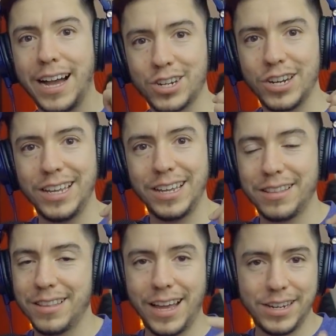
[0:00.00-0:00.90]

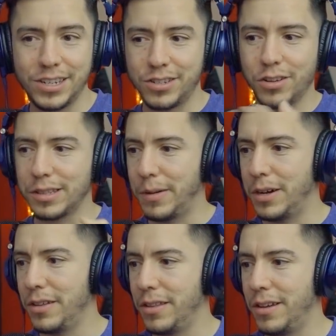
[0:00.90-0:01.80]
Actually, I just talked
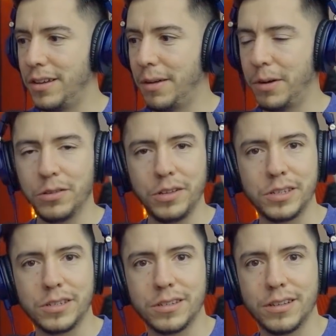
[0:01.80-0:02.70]
about it, about
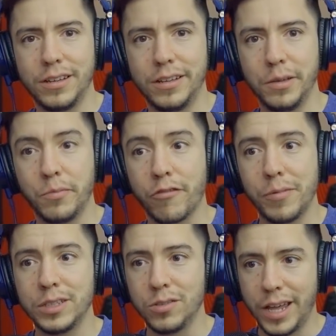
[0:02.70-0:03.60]
this
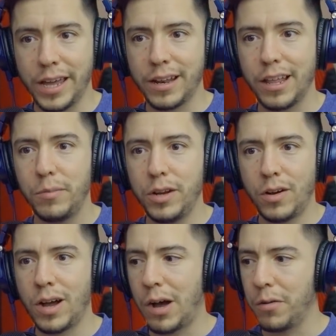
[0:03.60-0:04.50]
improvement today. Let me
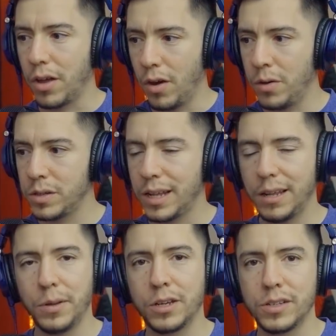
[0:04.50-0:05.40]
know how it goes
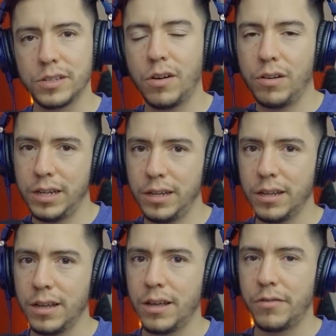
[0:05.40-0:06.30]
because it's
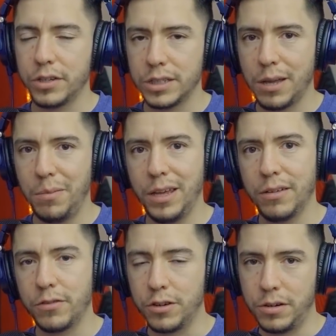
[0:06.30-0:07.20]
only for the time
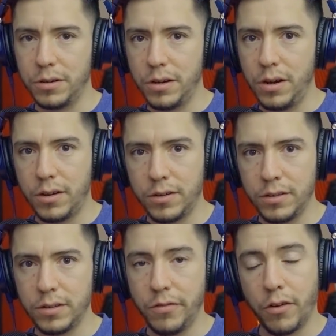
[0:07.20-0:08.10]
being for
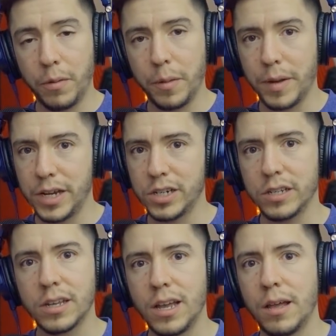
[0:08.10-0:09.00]
non-deforming
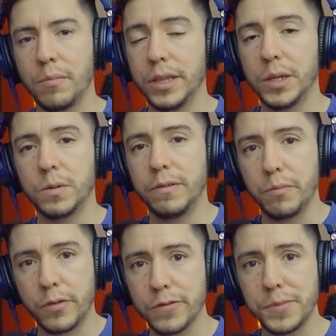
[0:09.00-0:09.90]
meshes. But there will
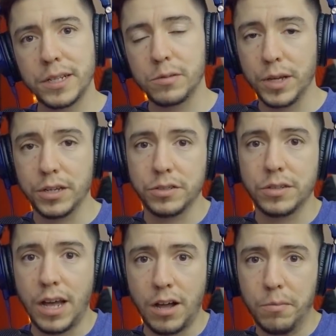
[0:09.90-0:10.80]
be improvements
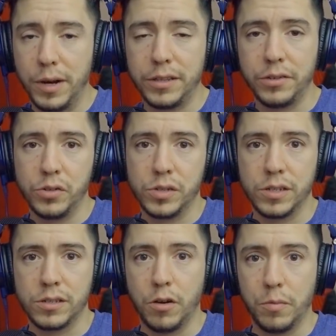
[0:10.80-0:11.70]
because now Blender
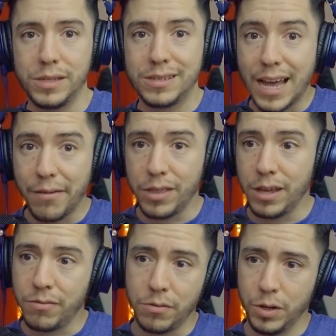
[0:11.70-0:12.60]
uses
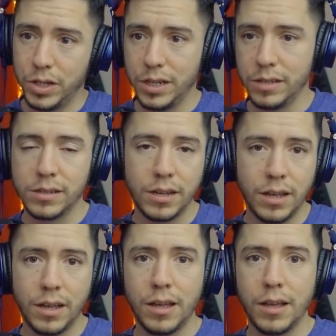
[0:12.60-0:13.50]
Opencl, which is